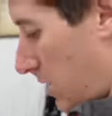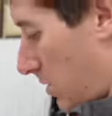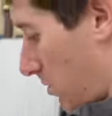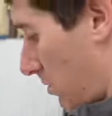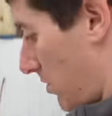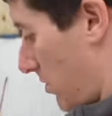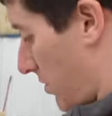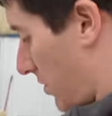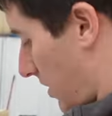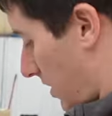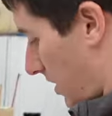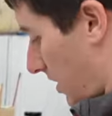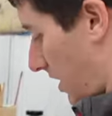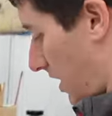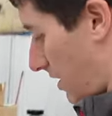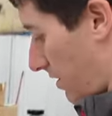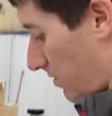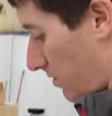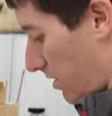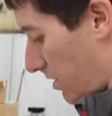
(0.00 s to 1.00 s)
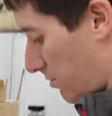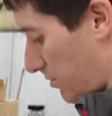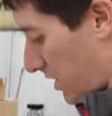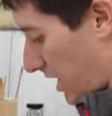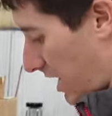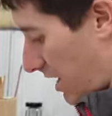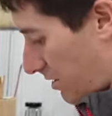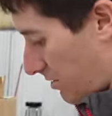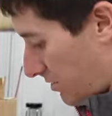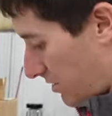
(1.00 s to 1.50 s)
We're just gonna kind of run them
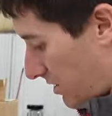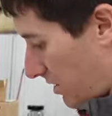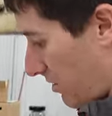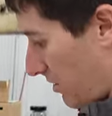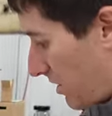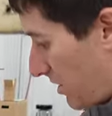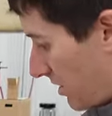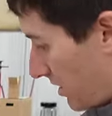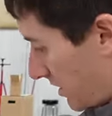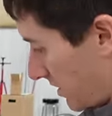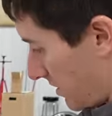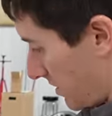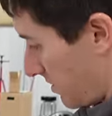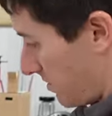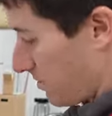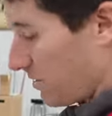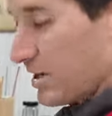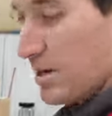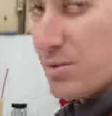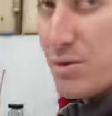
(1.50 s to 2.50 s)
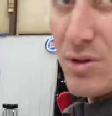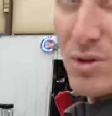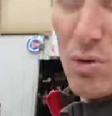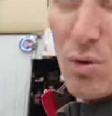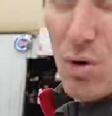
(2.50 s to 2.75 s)
down so that it's keeping the